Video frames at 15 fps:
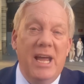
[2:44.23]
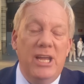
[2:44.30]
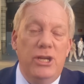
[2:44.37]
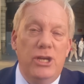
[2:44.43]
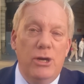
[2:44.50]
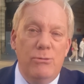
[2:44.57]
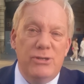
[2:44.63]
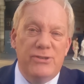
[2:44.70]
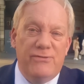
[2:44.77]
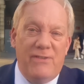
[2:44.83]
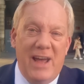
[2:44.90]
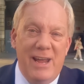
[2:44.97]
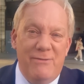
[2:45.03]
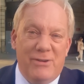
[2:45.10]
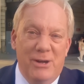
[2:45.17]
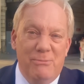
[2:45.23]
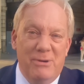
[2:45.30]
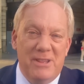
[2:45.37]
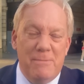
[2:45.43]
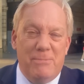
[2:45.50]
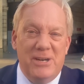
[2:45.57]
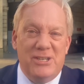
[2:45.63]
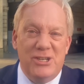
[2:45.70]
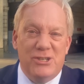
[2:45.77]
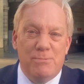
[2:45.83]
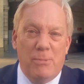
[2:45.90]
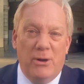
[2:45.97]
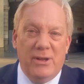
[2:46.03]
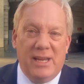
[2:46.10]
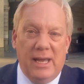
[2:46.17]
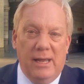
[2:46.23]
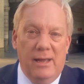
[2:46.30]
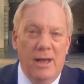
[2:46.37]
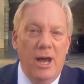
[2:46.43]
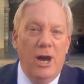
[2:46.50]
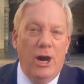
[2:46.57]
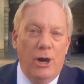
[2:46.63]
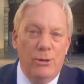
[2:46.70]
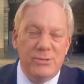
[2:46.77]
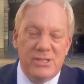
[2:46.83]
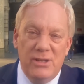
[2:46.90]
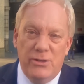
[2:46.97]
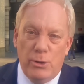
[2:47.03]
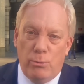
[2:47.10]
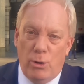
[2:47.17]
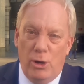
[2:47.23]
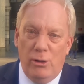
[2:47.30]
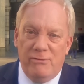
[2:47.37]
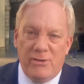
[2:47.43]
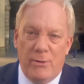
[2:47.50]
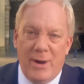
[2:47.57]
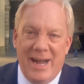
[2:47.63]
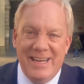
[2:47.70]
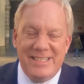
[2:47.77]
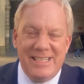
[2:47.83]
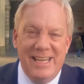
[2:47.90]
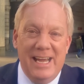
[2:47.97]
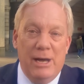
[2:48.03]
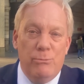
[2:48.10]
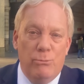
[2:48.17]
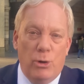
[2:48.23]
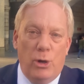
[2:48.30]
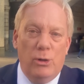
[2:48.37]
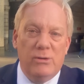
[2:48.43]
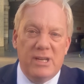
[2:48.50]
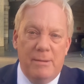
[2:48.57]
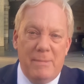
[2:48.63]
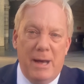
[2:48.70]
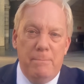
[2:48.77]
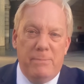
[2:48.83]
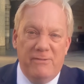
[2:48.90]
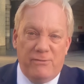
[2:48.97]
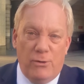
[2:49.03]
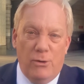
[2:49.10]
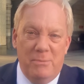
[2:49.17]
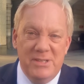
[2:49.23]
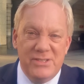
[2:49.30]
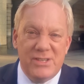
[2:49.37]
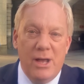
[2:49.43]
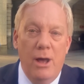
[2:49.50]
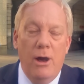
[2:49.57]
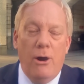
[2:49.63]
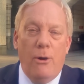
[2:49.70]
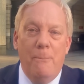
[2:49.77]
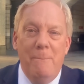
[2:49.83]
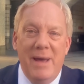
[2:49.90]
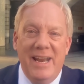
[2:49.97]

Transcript: a huge favourite with the British monarchy, hosting the Royal Variety and Royal Command performance on